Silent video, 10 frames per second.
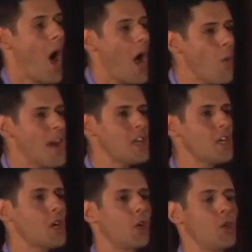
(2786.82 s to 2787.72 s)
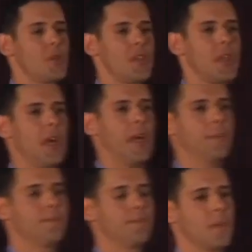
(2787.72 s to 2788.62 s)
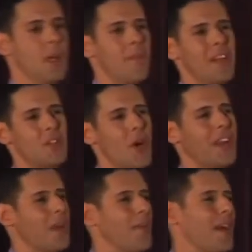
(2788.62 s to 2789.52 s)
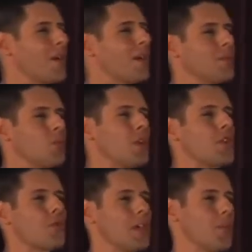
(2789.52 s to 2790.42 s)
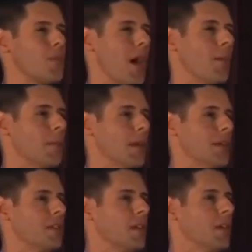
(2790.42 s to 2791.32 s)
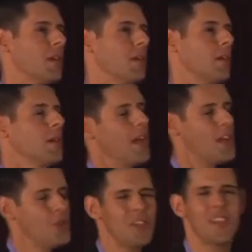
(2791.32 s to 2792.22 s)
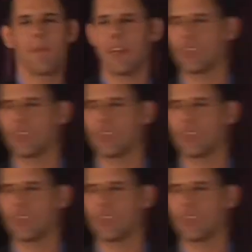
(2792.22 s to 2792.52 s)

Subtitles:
I want to conclude tonight by talking about what the real problem is. And I should say by